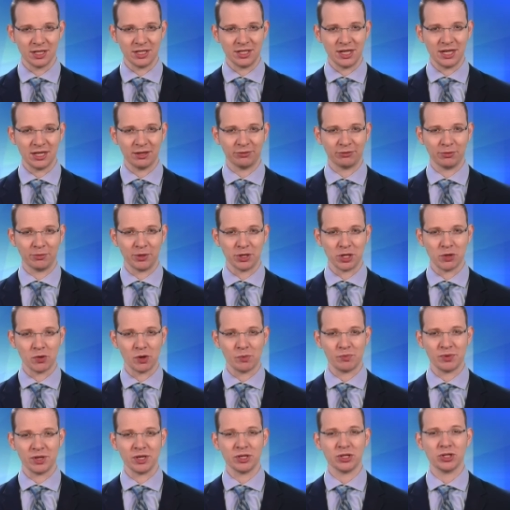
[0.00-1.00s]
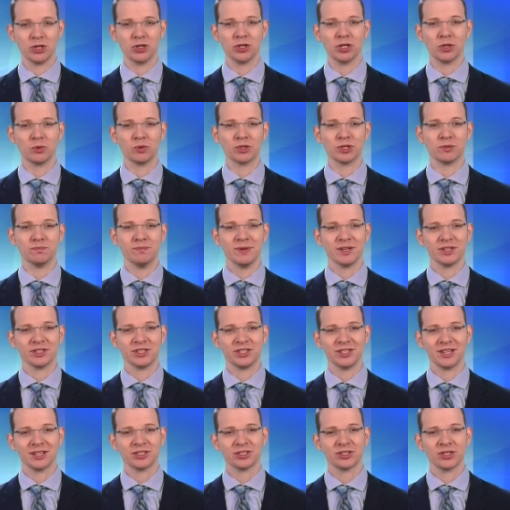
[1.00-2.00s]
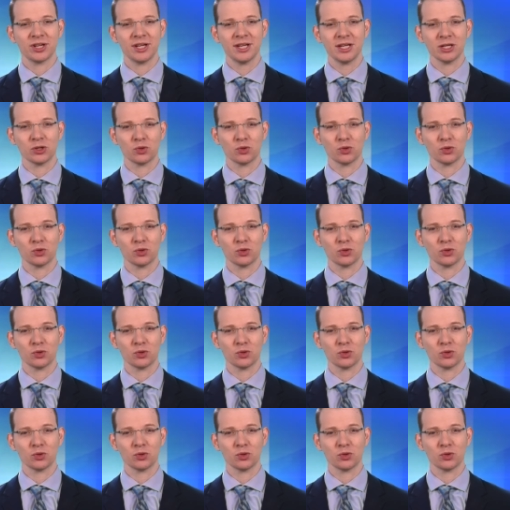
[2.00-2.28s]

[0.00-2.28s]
Data from the European Union was mixed yesterday